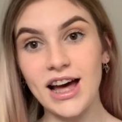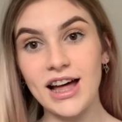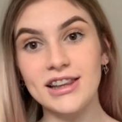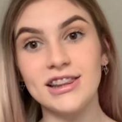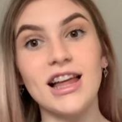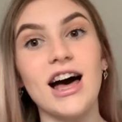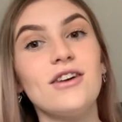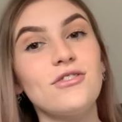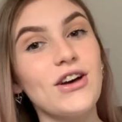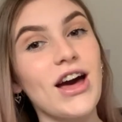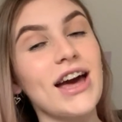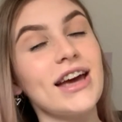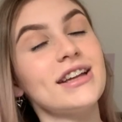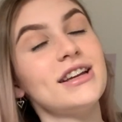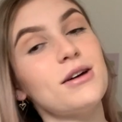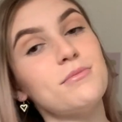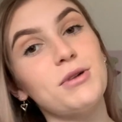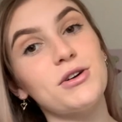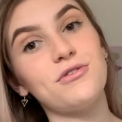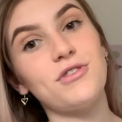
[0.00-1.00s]
Life hack
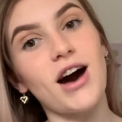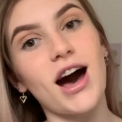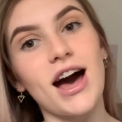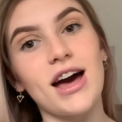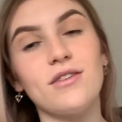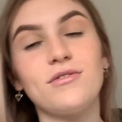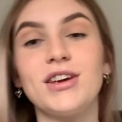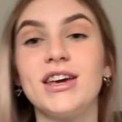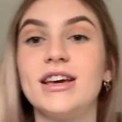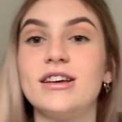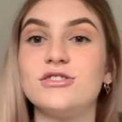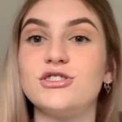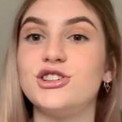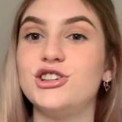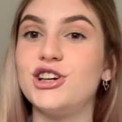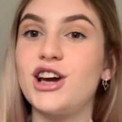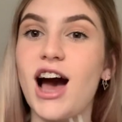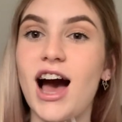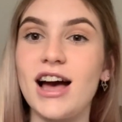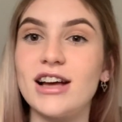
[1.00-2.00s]
number 5 is
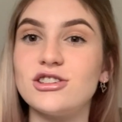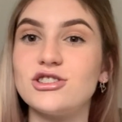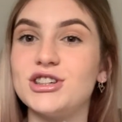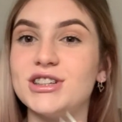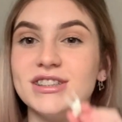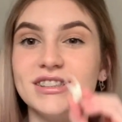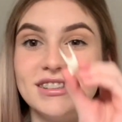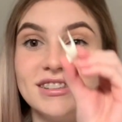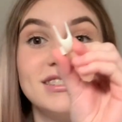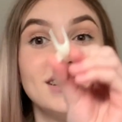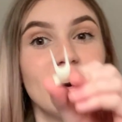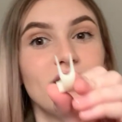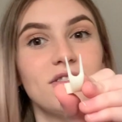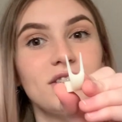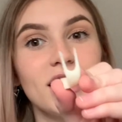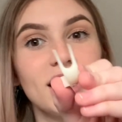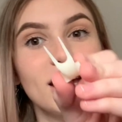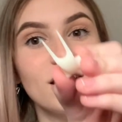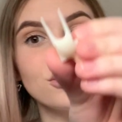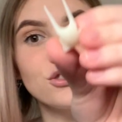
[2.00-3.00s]
you guys should
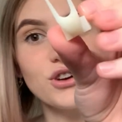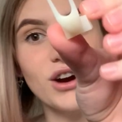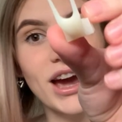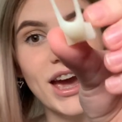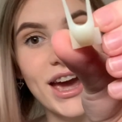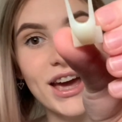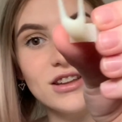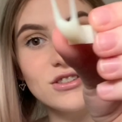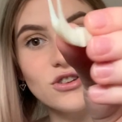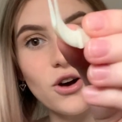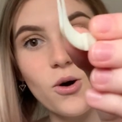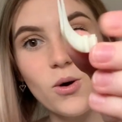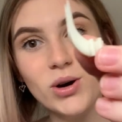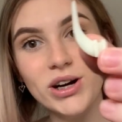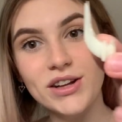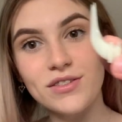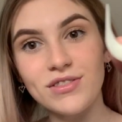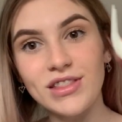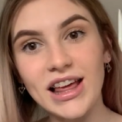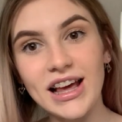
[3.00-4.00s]
definitely get your hands on one
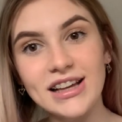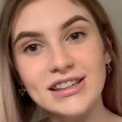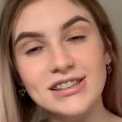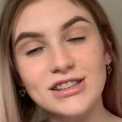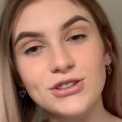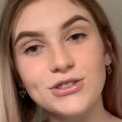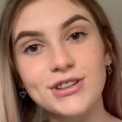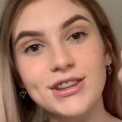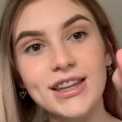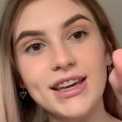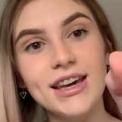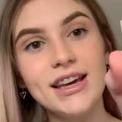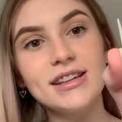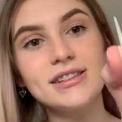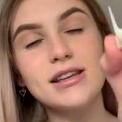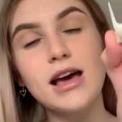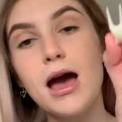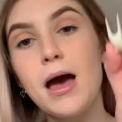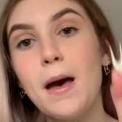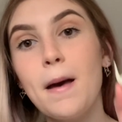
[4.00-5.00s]
of these little things.
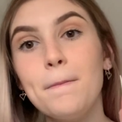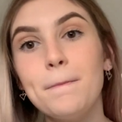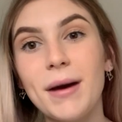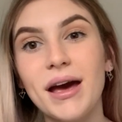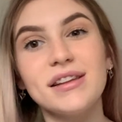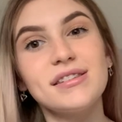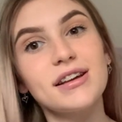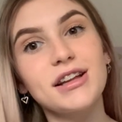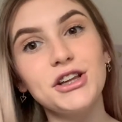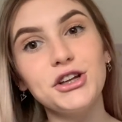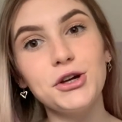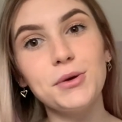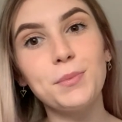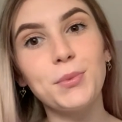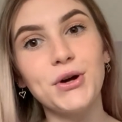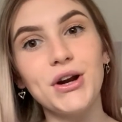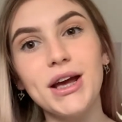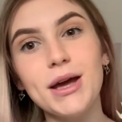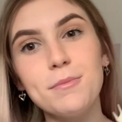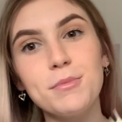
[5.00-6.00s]
Basically, you
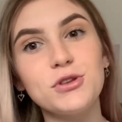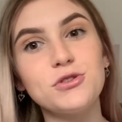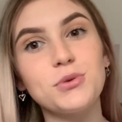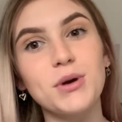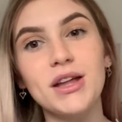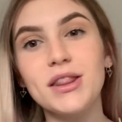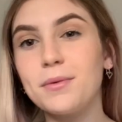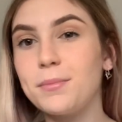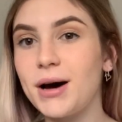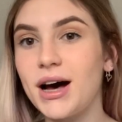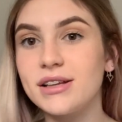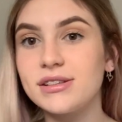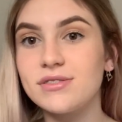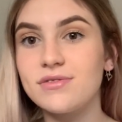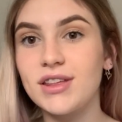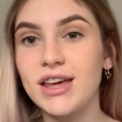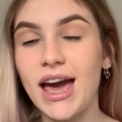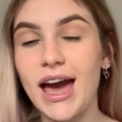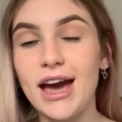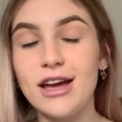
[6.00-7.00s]
put it in between the bars of
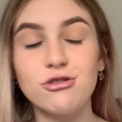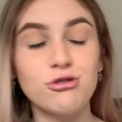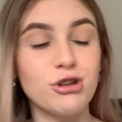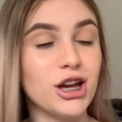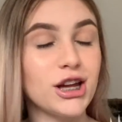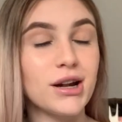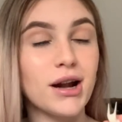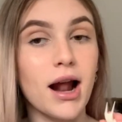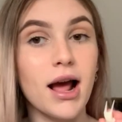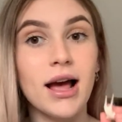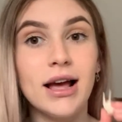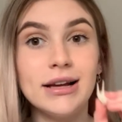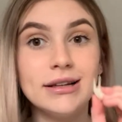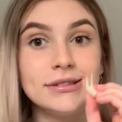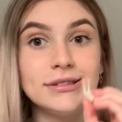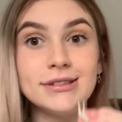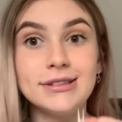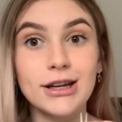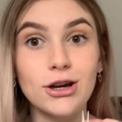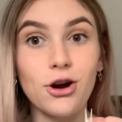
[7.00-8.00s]
the cage and
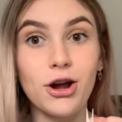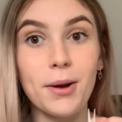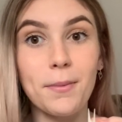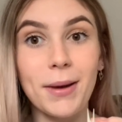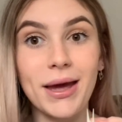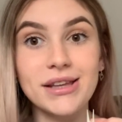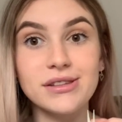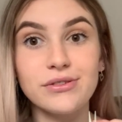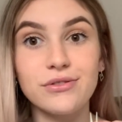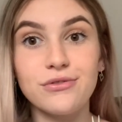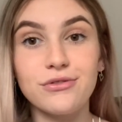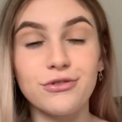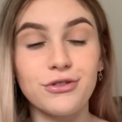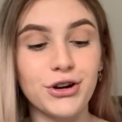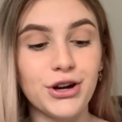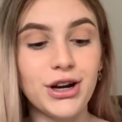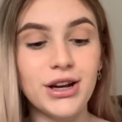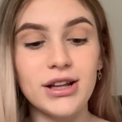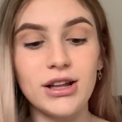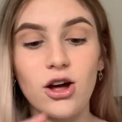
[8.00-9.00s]
stick on a piece of
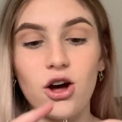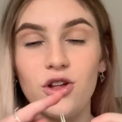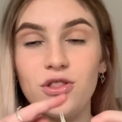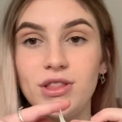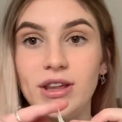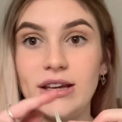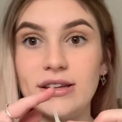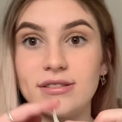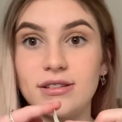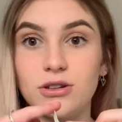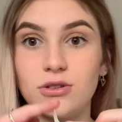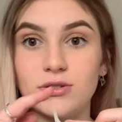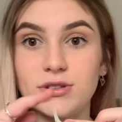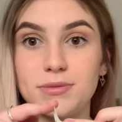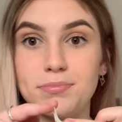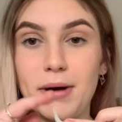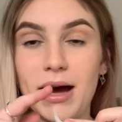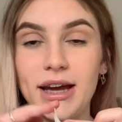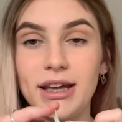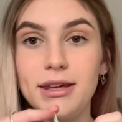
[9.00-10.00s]
fruit on these little
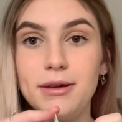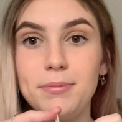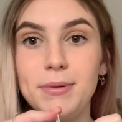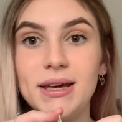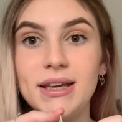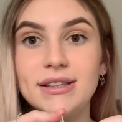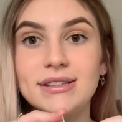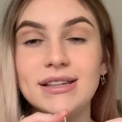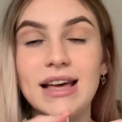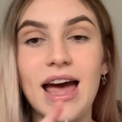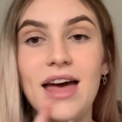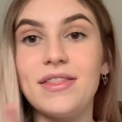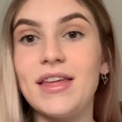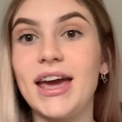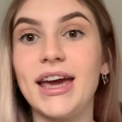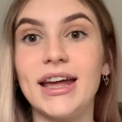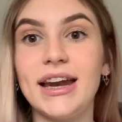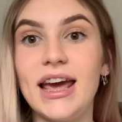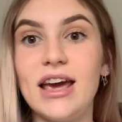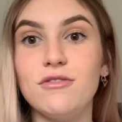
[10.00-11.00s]
spiky bits and they
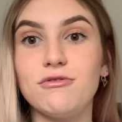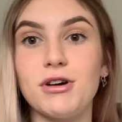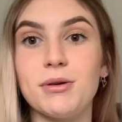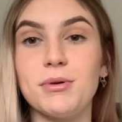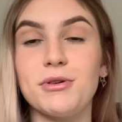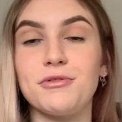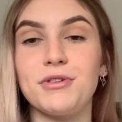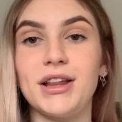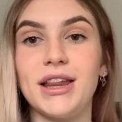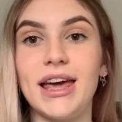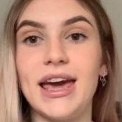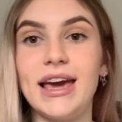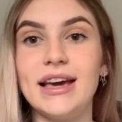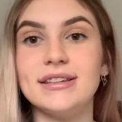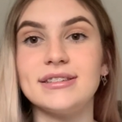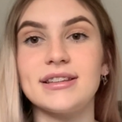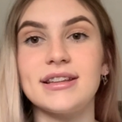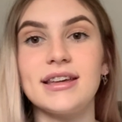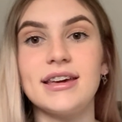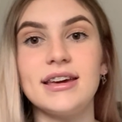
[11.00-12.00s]
can eat from it really
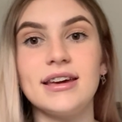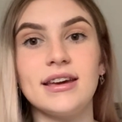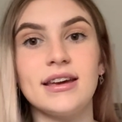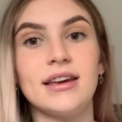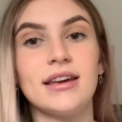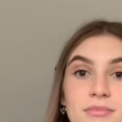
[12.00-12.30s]
easily.